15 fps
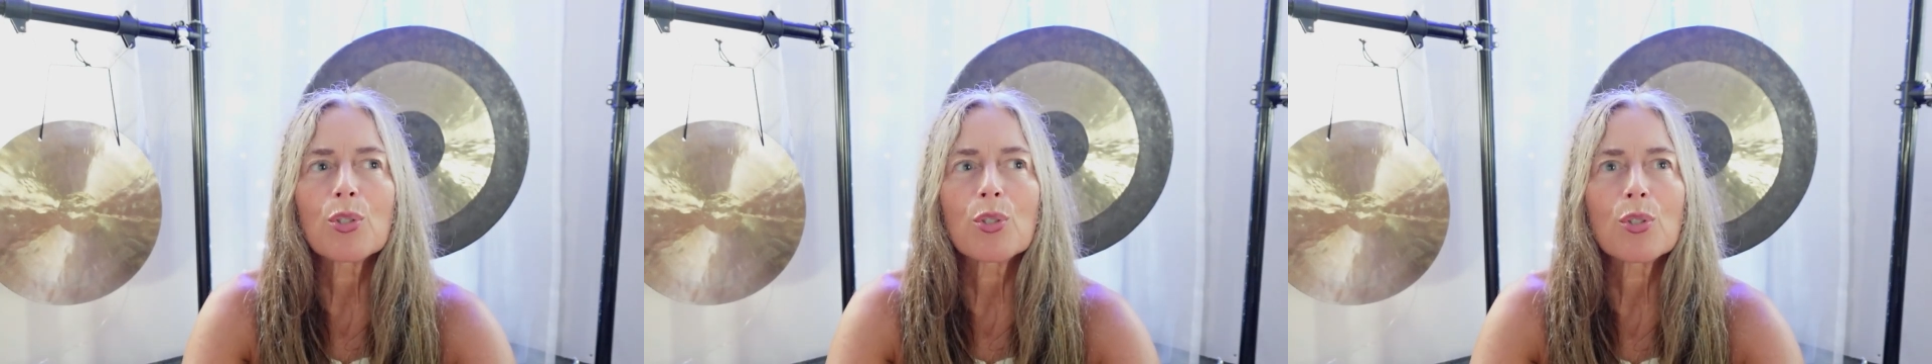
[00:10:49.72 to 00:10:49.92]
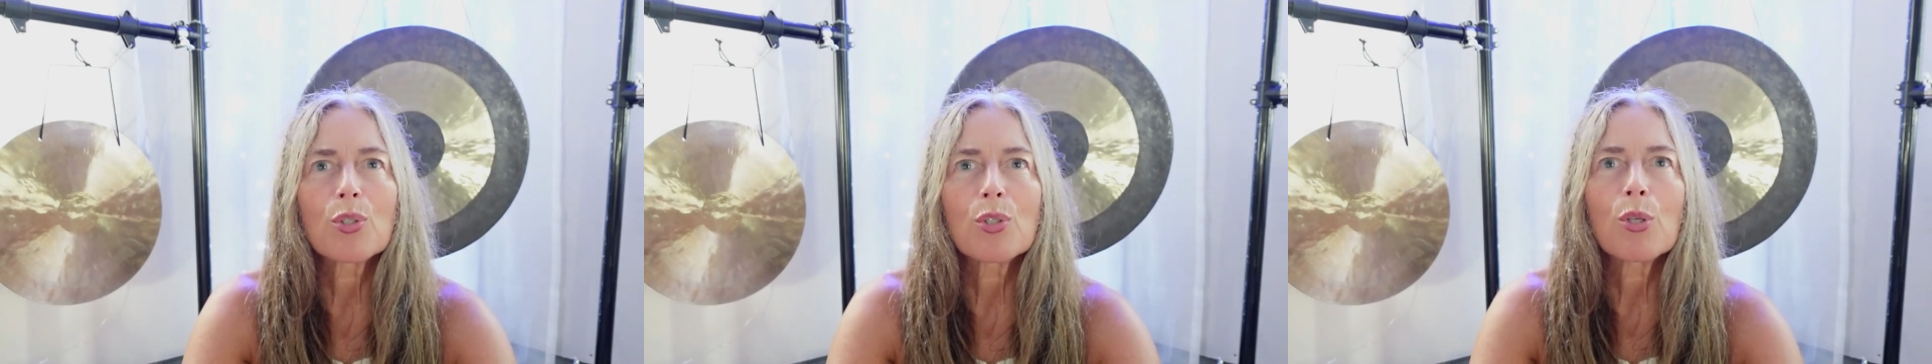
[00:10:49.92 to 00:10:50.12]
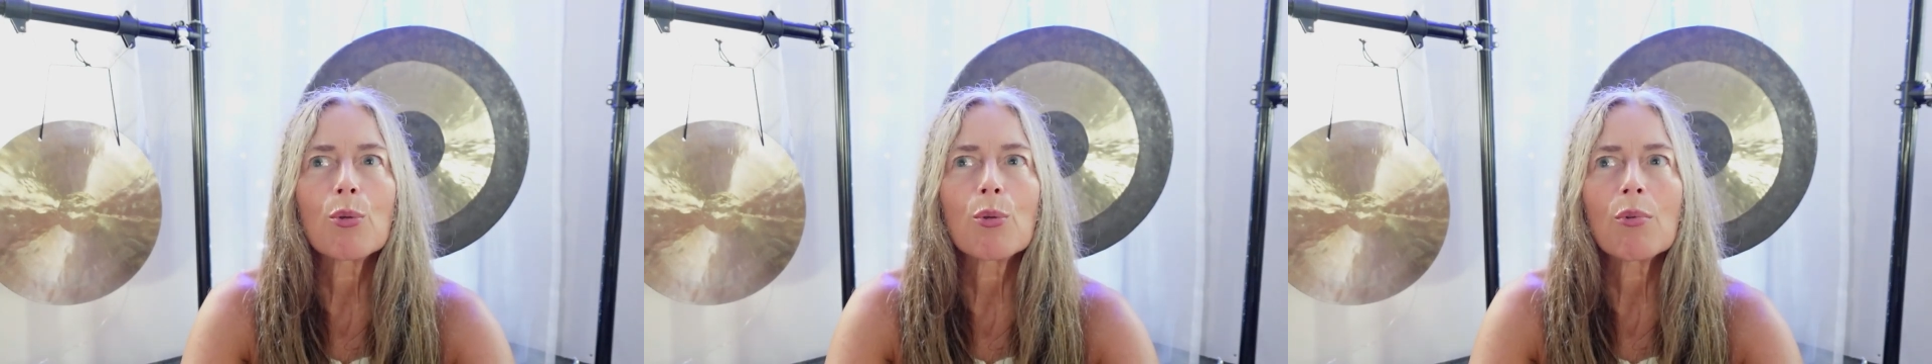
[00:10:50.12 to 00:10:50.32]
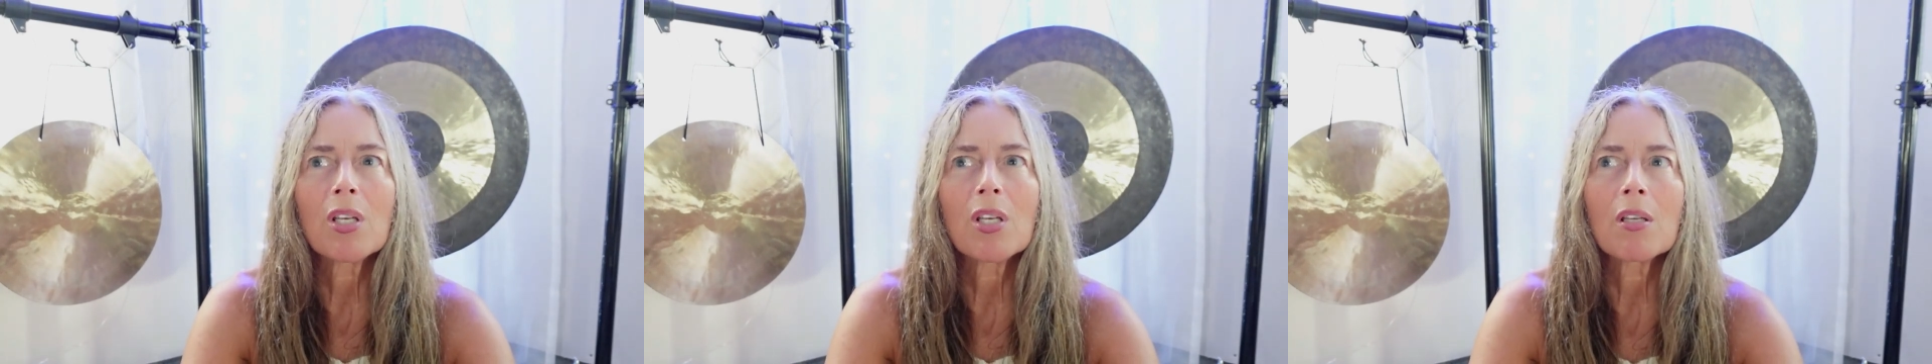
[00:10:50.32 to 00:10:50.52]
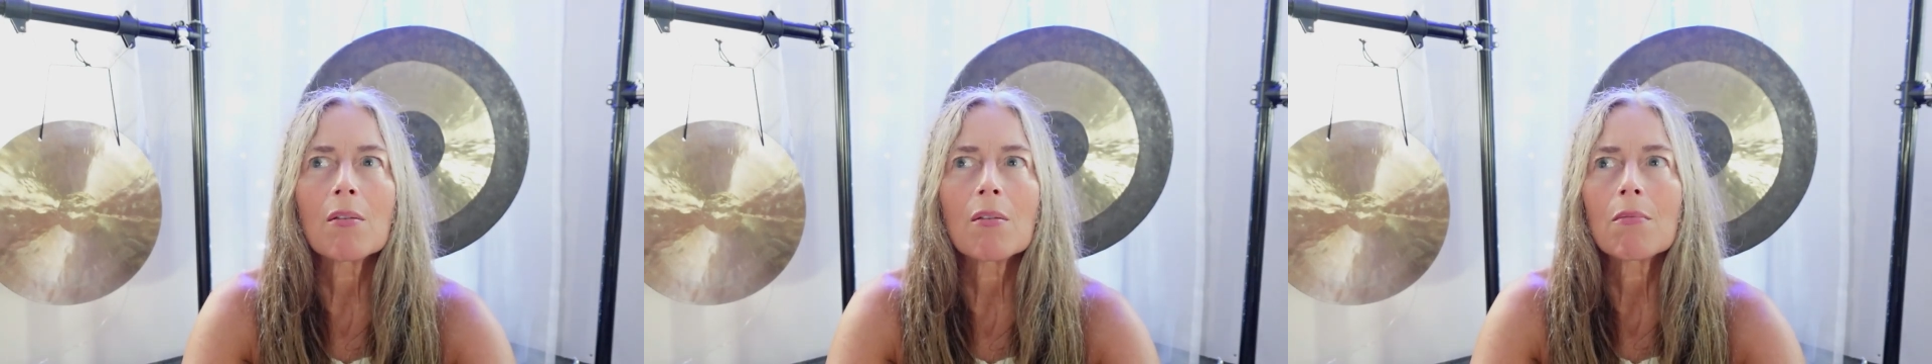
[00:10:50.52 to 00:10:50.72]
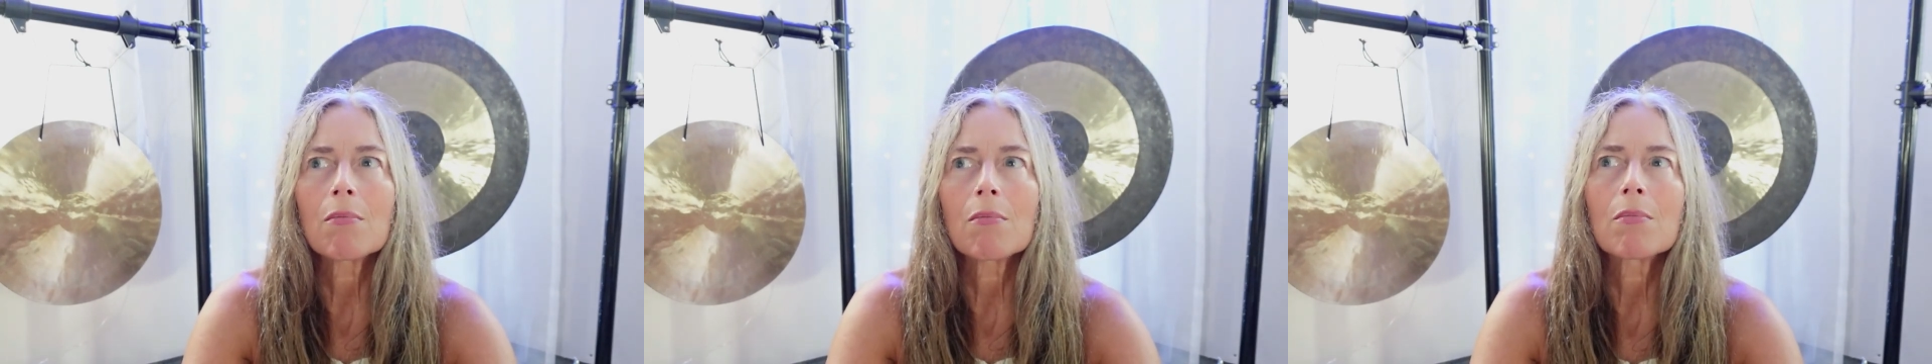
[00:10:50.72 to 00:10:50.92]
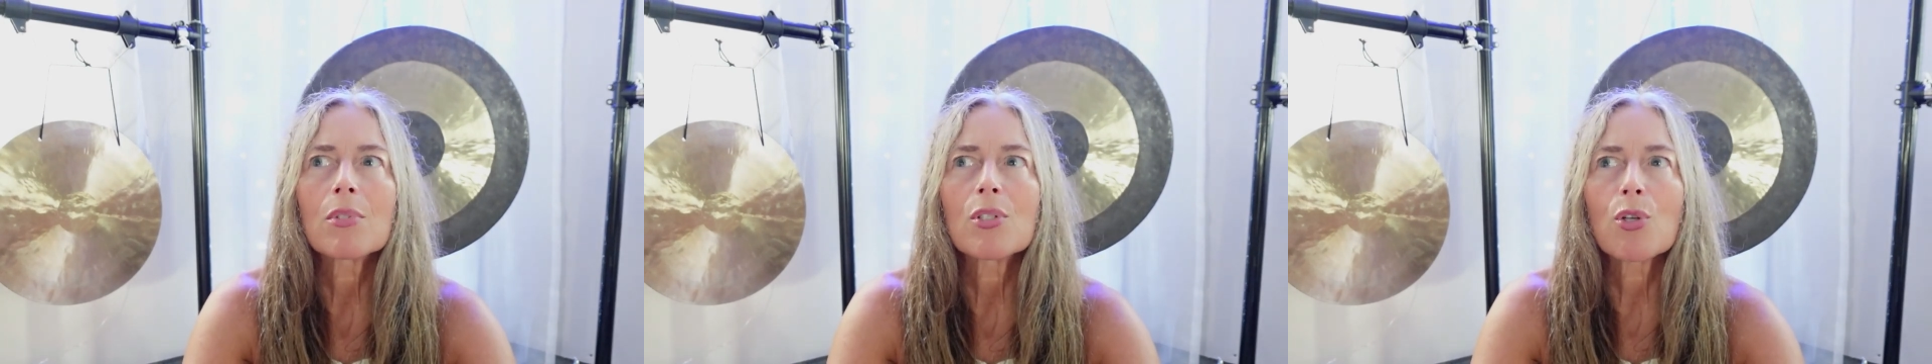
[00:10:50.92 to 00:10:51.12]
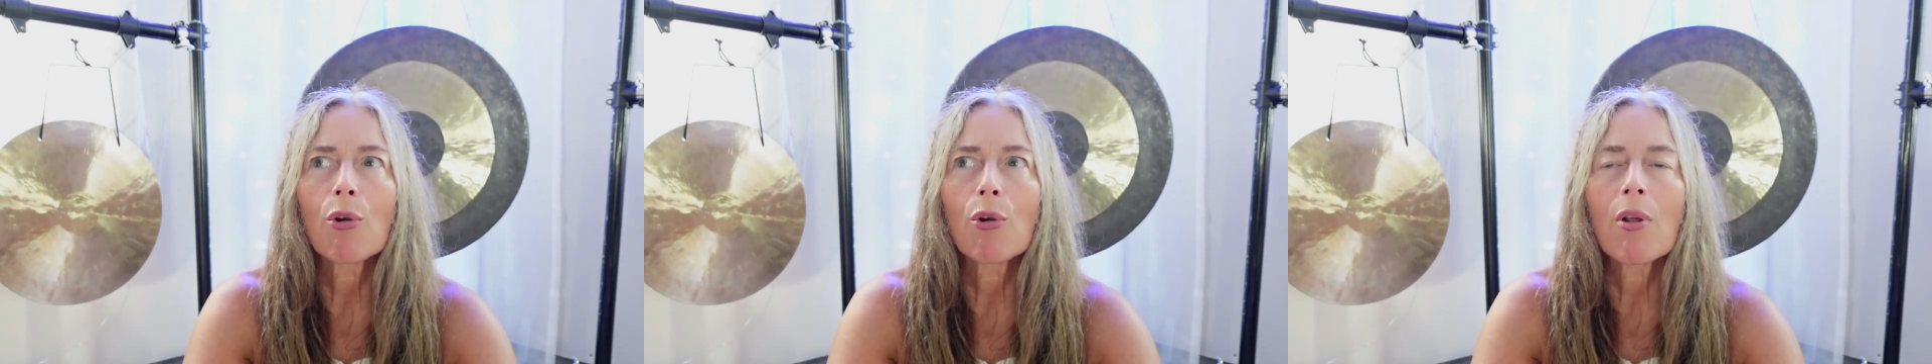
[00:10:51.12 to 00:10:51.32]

tune in, turn